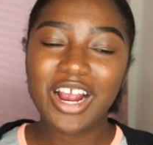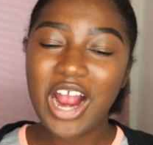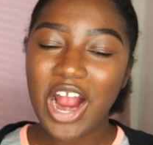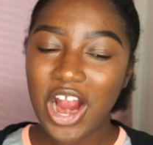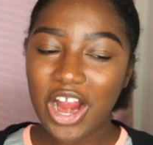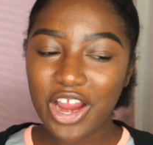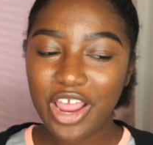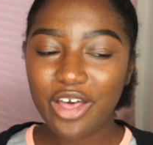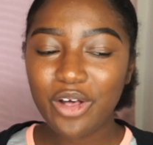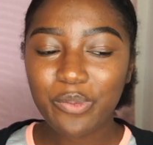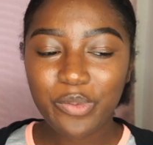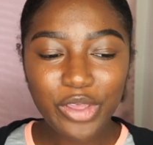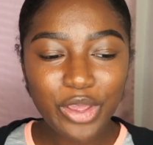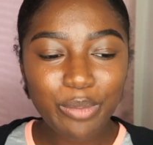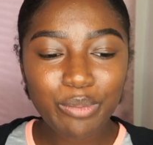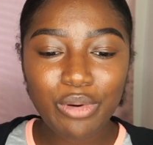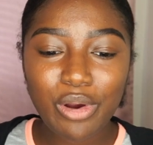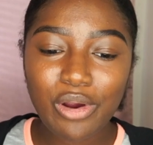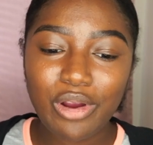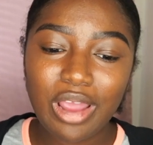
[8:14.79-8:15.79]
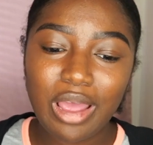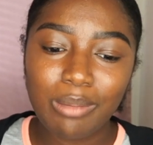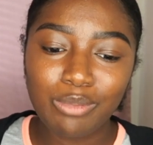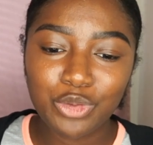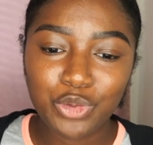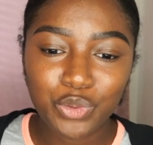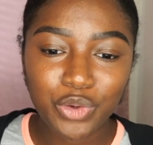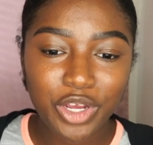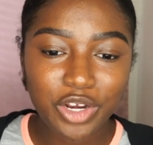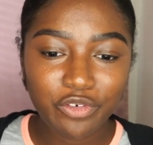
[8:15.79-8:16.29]
our LPN
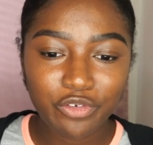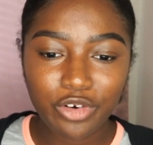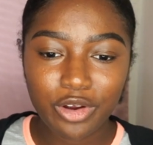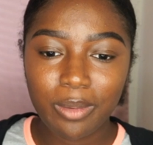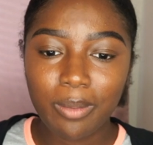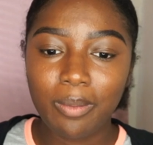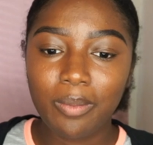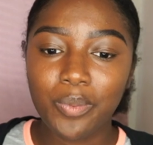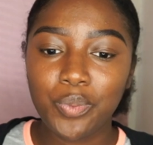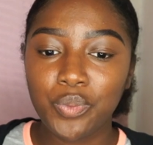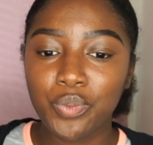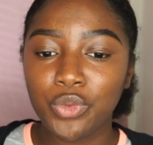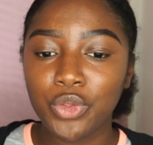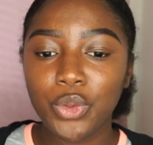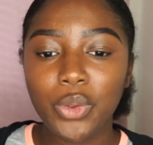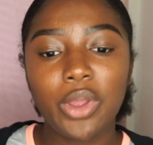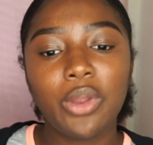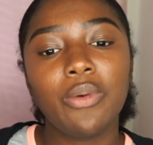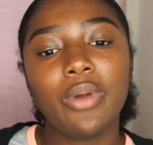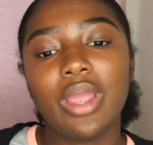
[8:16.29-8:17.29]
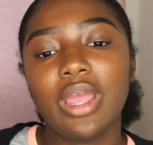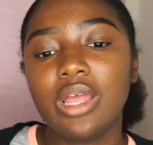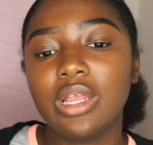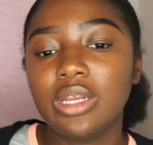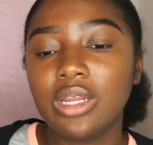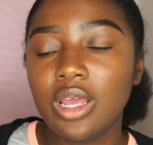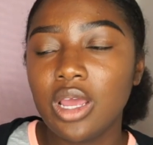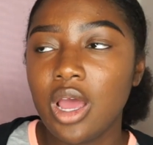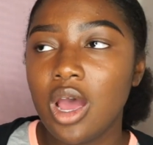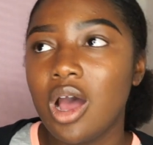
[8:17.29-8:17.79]
programs run from three grand
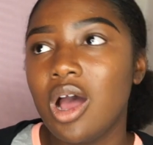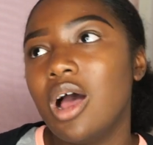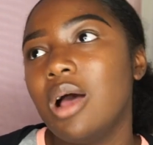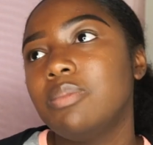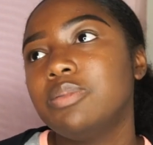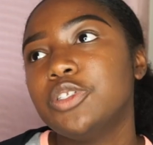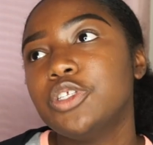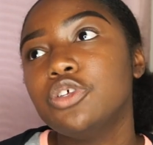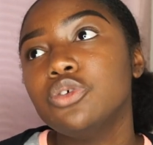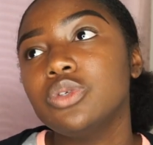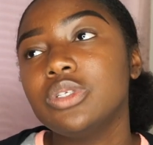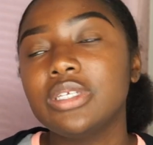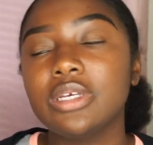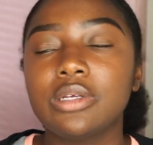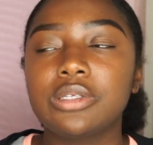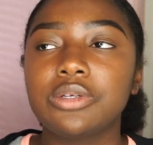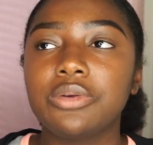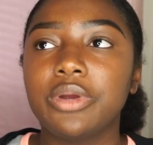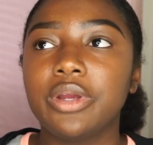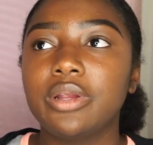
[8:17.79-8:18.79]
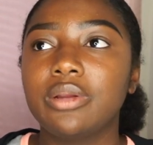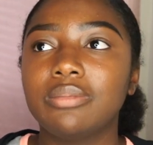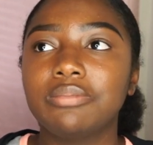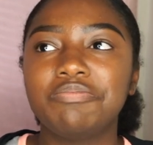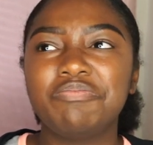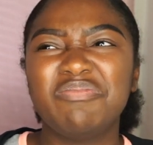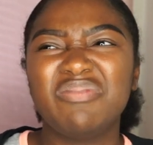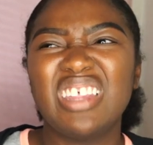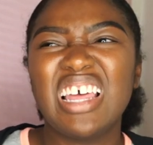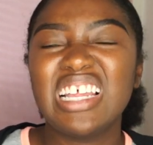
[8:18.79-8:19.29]
up to six grand
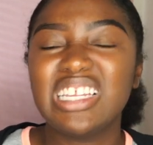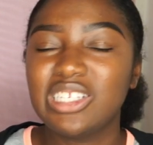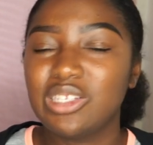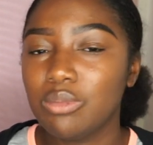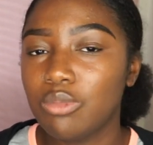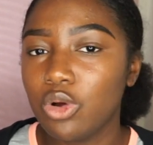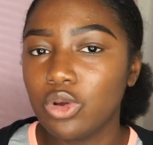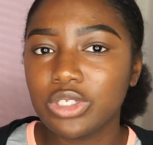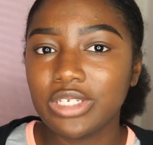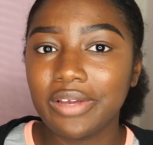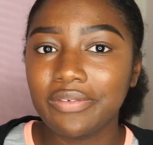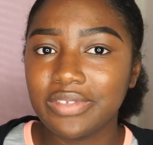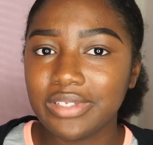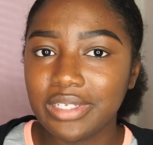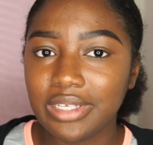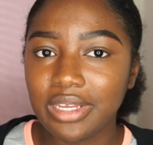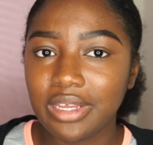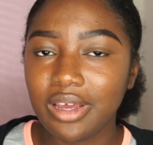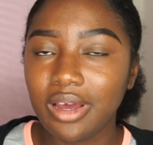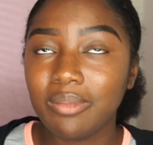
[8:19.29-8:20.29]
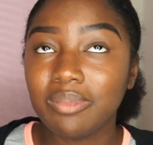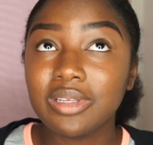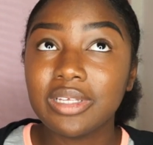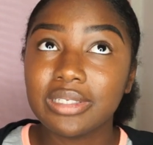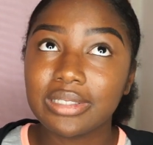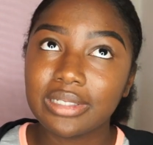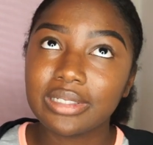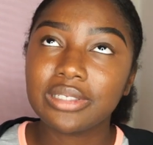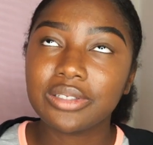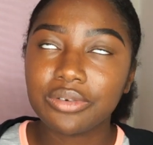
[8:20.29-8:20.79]
that's the most I've seen it up to
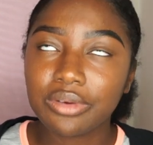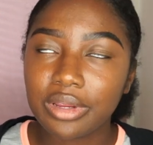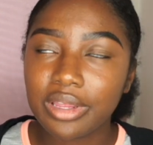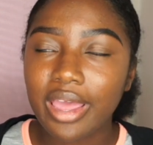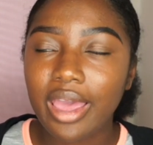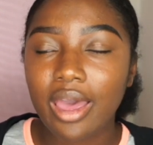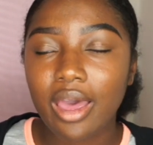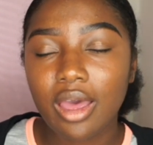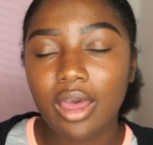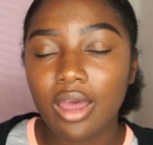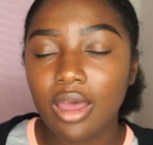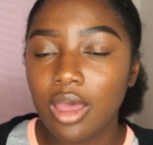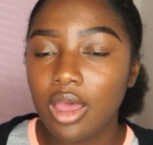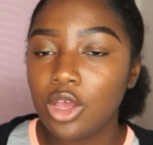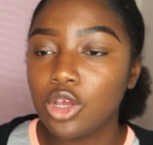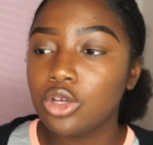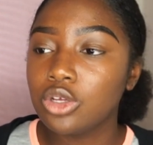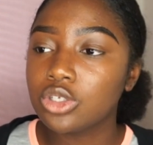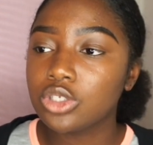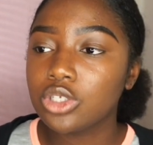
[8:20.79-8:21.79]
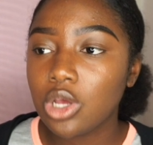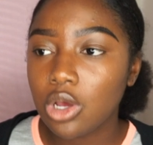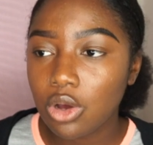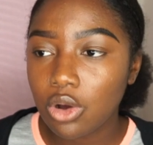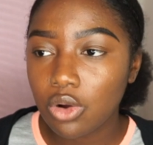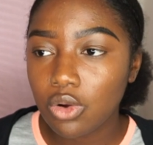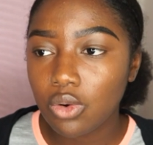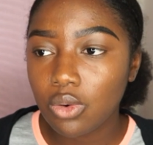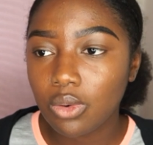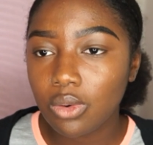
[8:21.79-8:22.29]
six grand. Yeah.
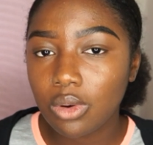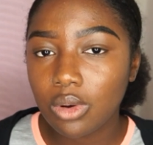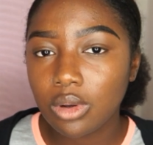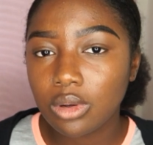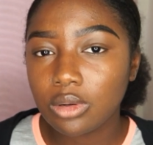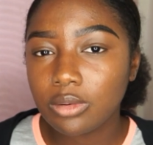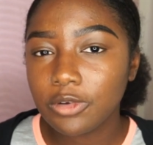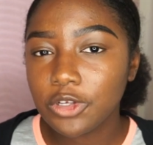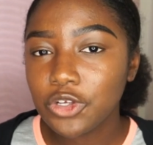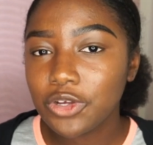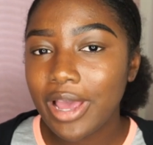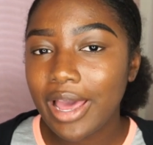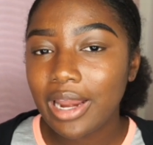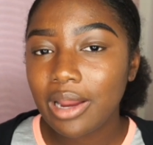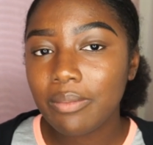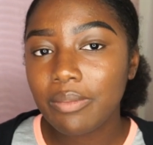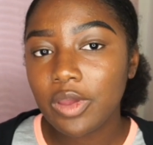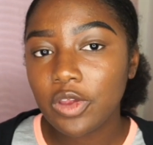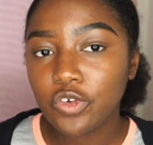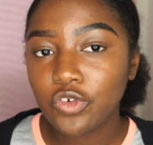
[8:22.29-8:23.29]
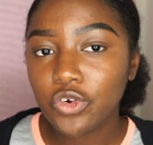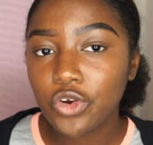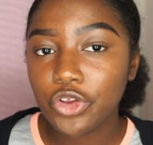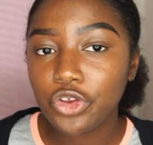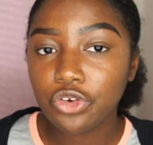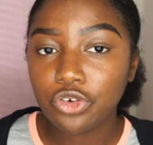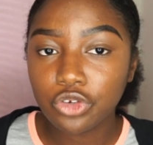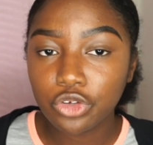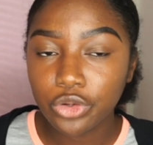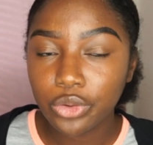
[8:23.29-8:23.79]
So you gotta make sure
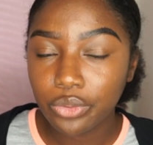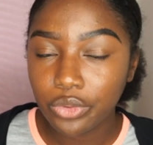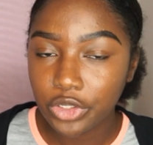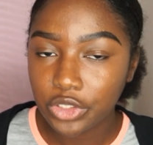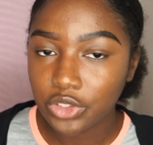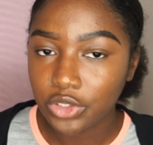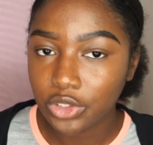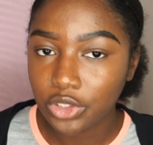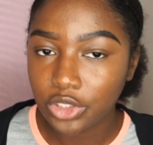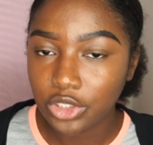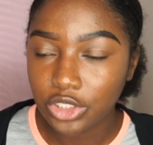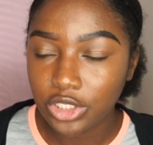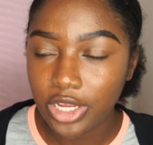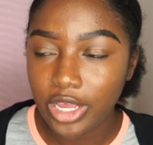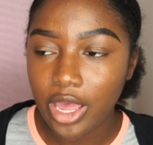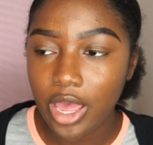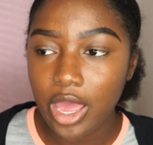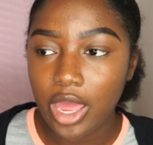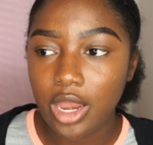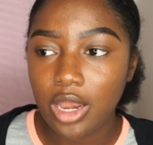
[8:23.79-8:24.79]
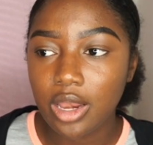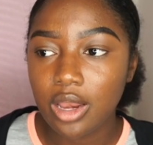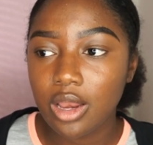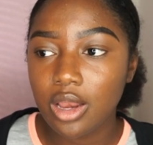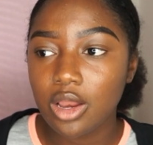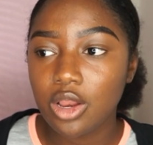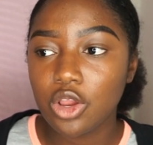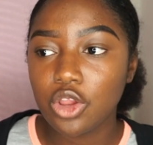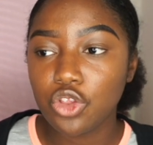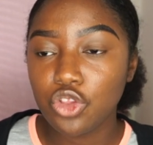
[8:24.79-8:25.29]
you do your research and
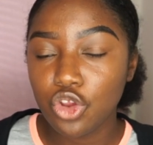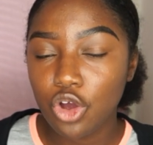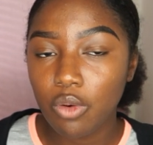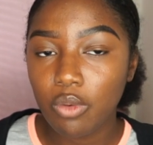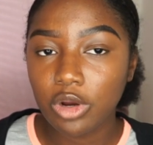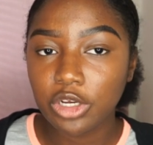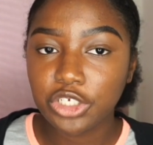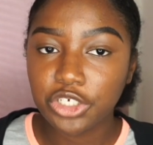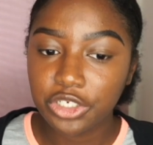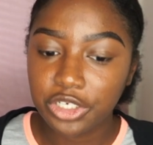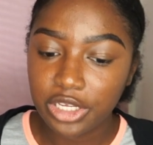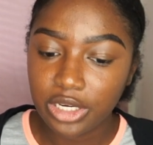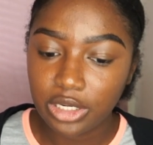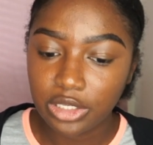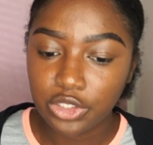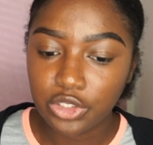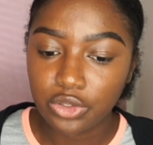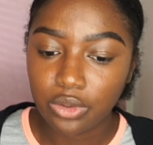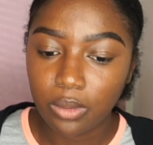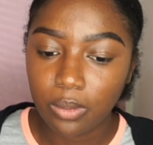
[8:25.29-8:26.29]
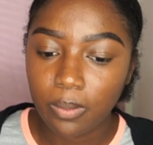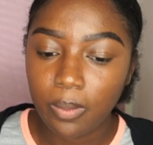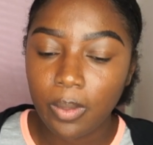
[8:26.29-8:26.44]
know what you're getting to.